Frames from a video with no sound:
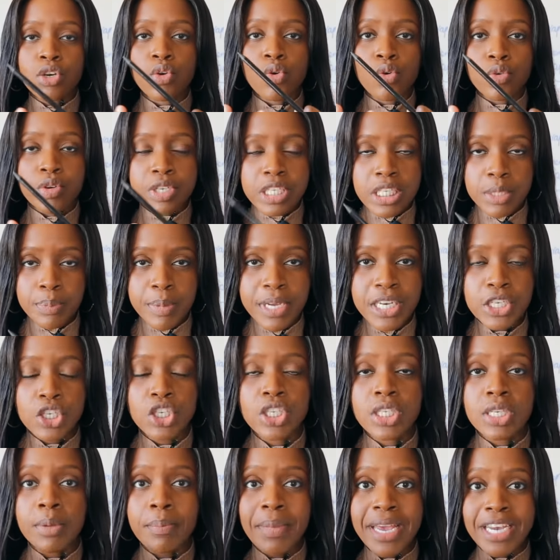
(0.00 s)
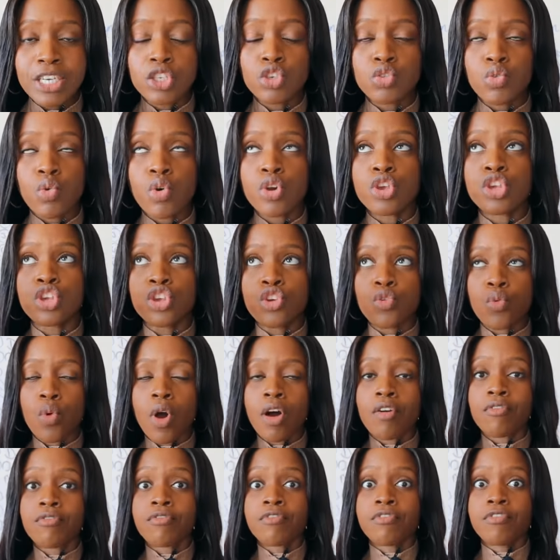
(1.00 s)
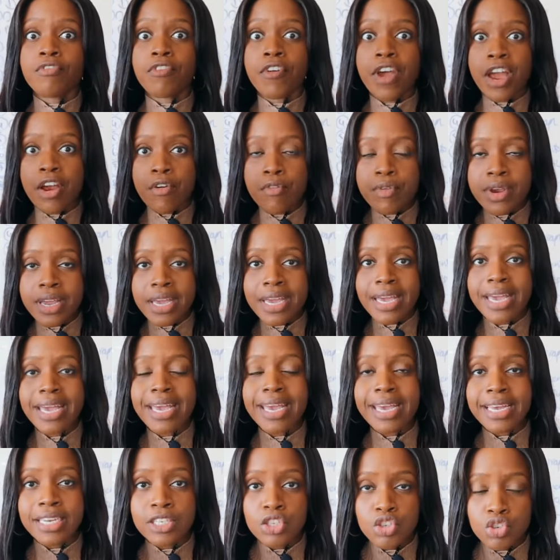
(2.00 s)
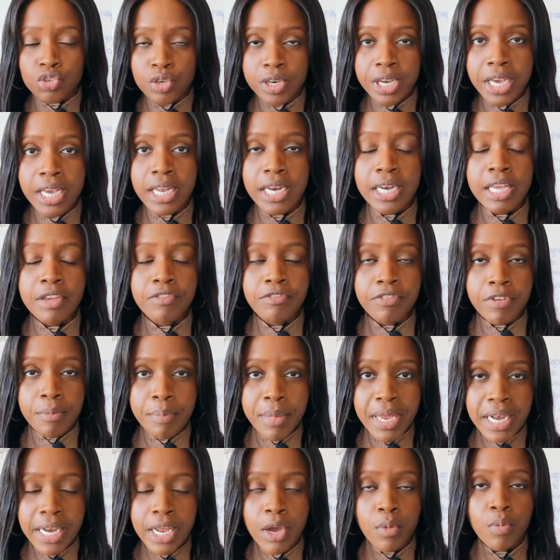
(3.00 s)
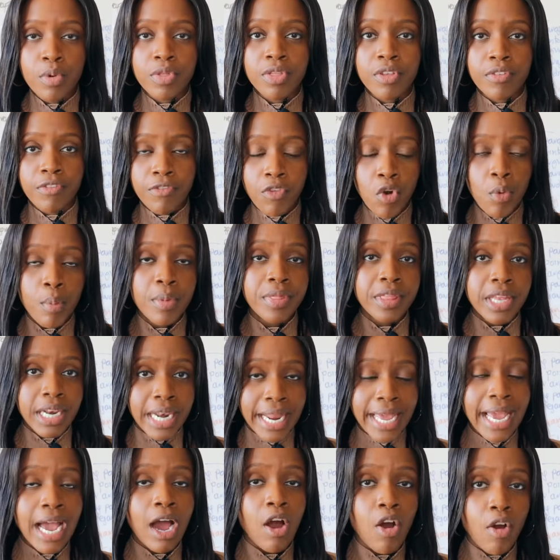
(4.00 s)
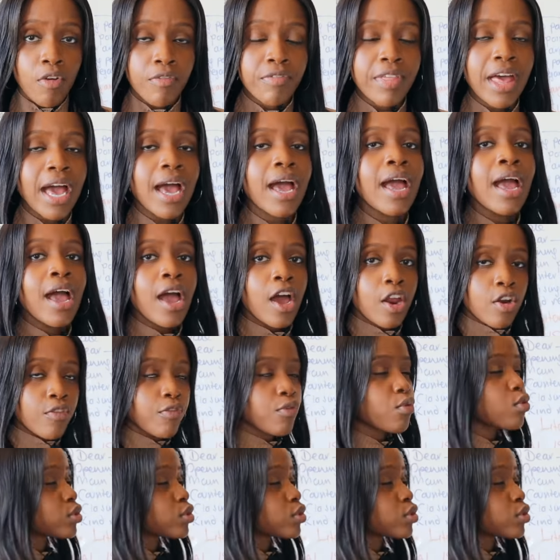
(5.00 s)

or a speech, so make sure you are very intricately familiar with the form and the layout of that. And of